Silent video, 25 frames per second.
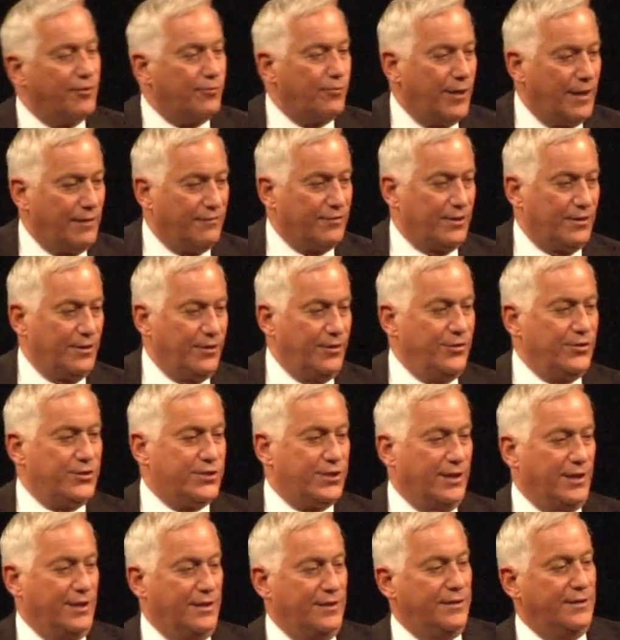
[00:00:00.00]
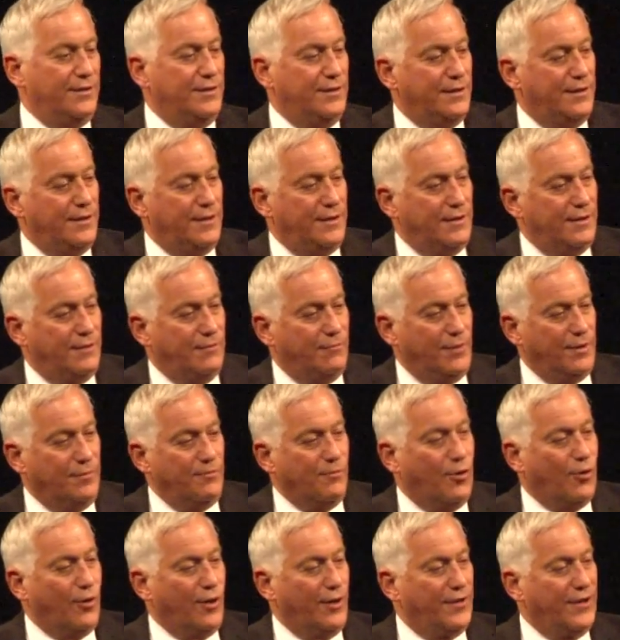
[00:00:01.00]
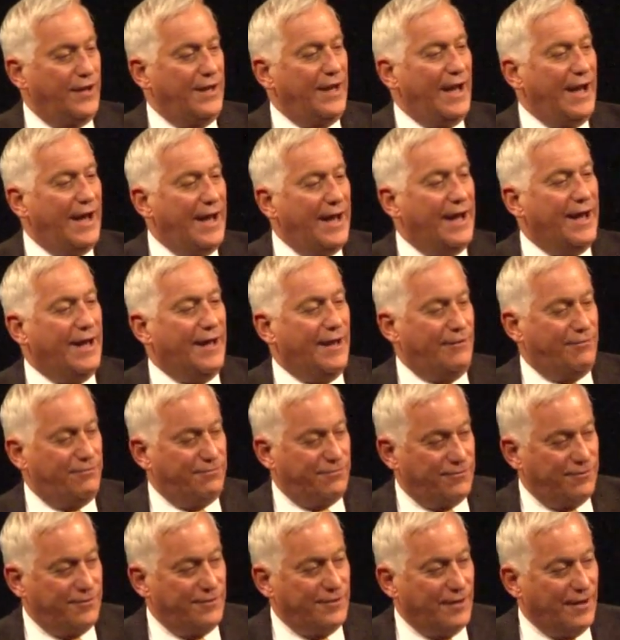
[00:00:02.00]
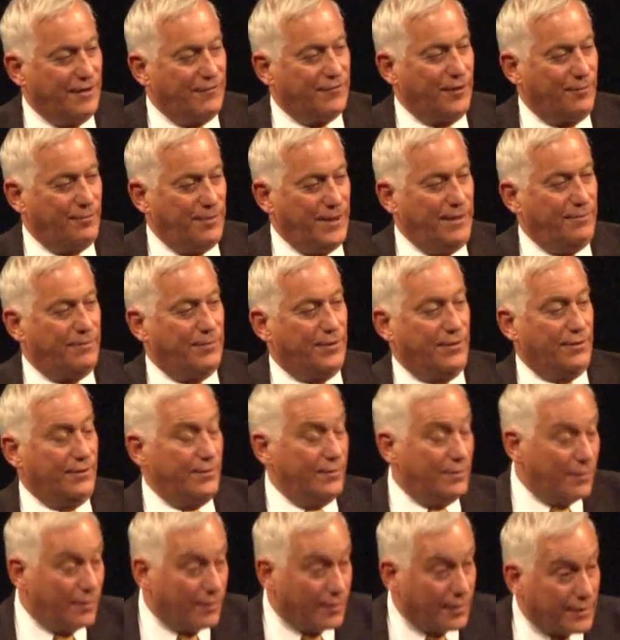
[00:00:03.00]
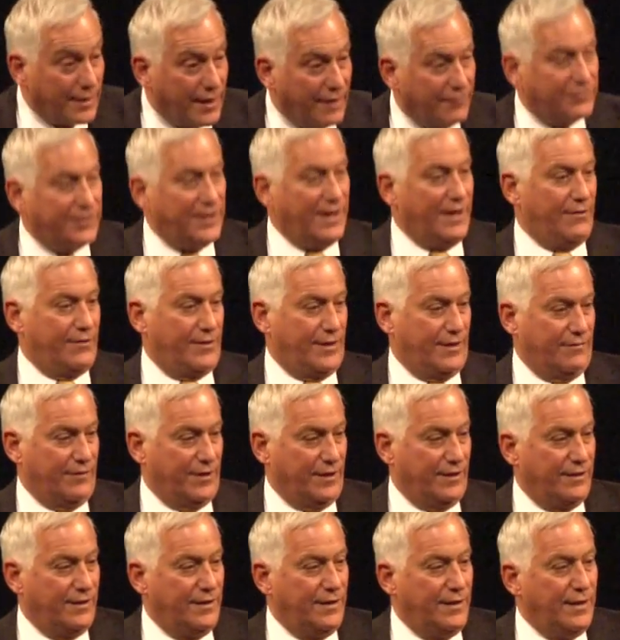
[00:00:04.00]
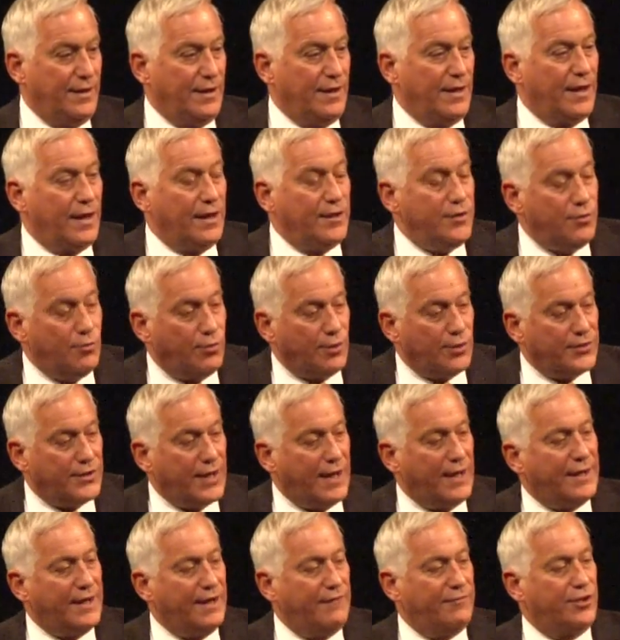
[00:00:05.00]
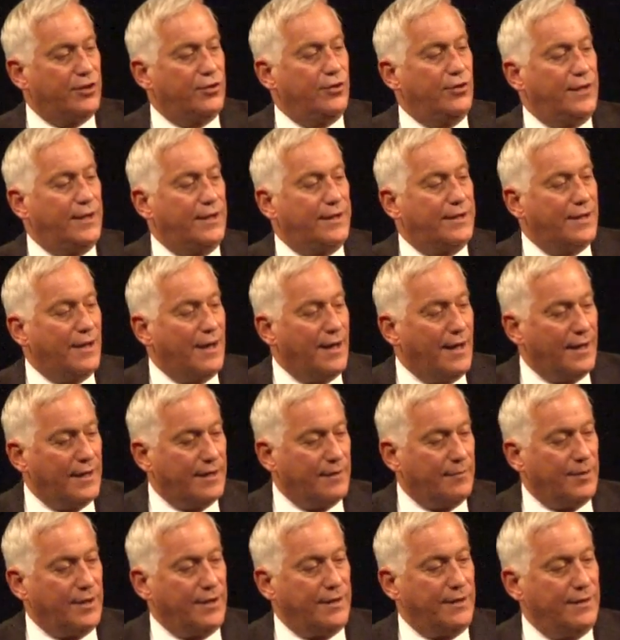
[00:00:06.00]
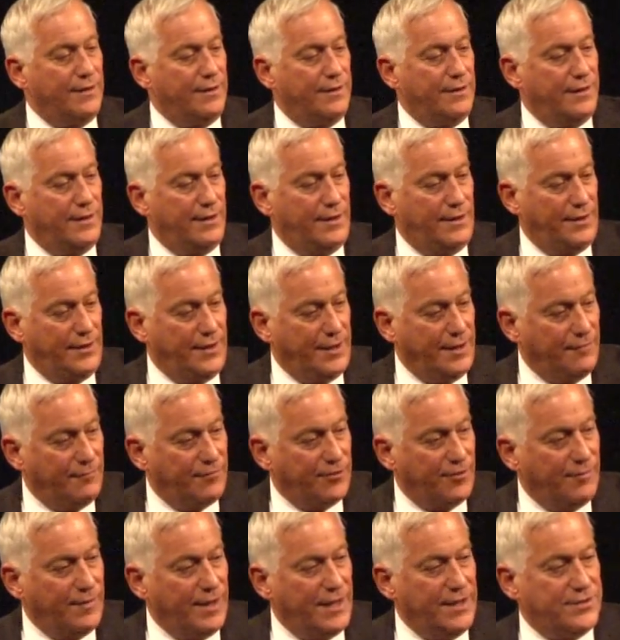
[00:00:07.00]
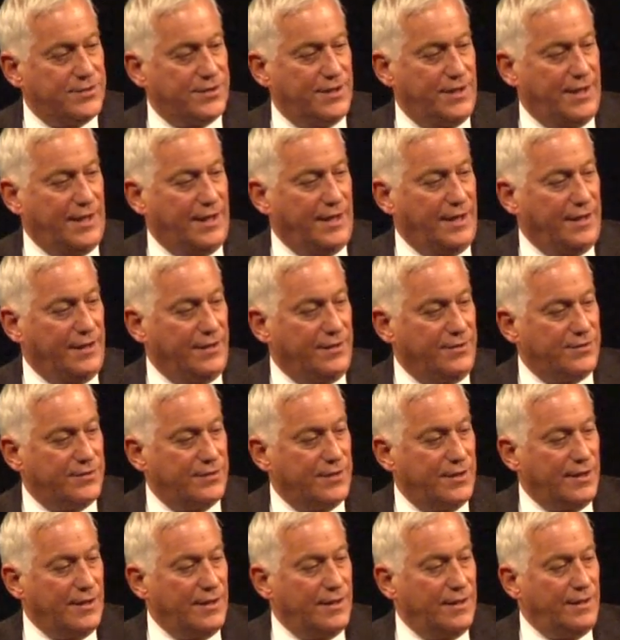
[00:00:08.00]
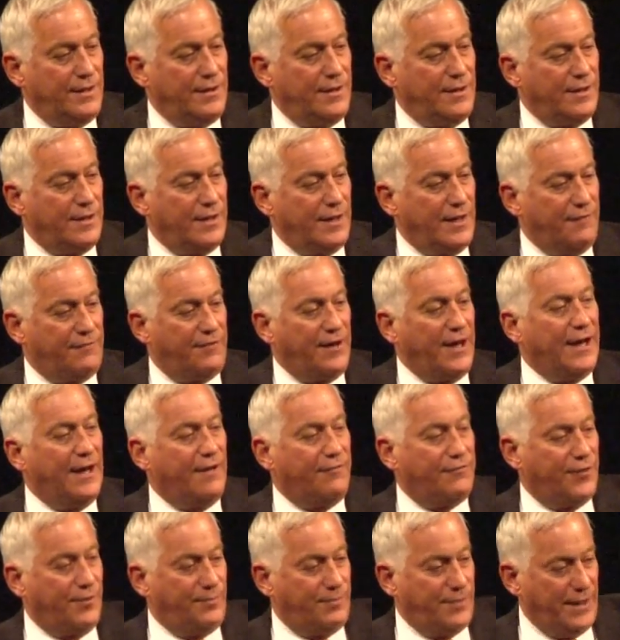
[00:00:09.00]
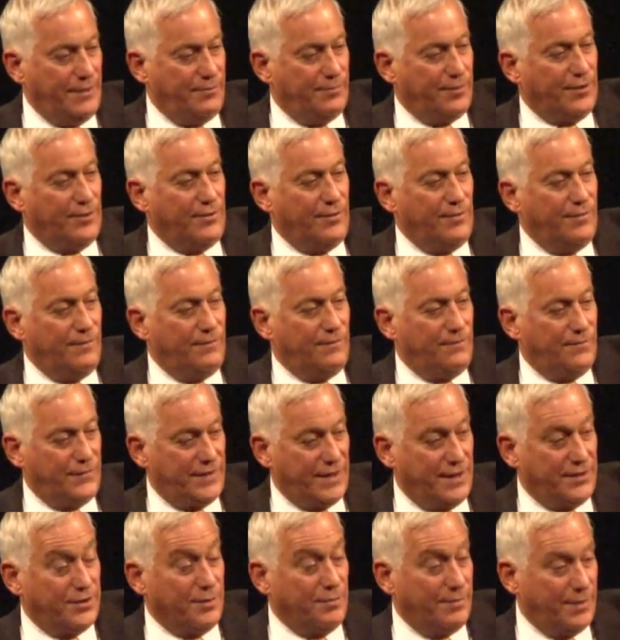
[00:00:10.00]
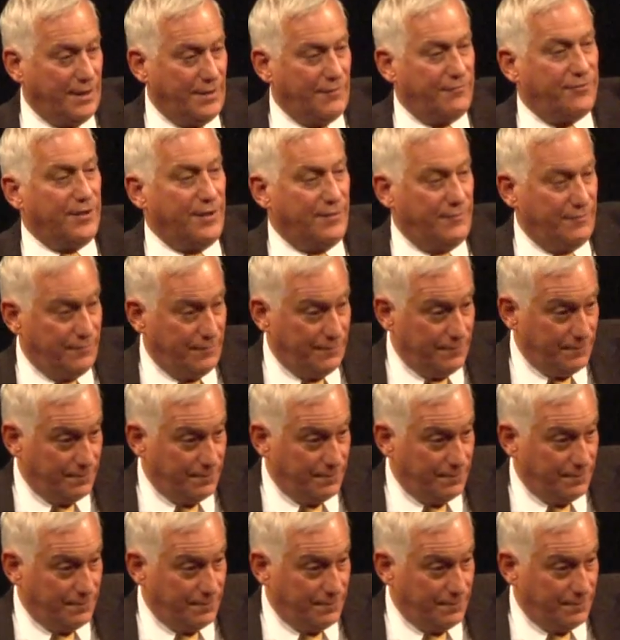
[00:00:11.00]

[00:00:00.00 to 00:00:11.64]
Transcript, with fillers: a revolution when more than half of the people are left out of it. You will not have a good economy in the information age if half the people get to benefit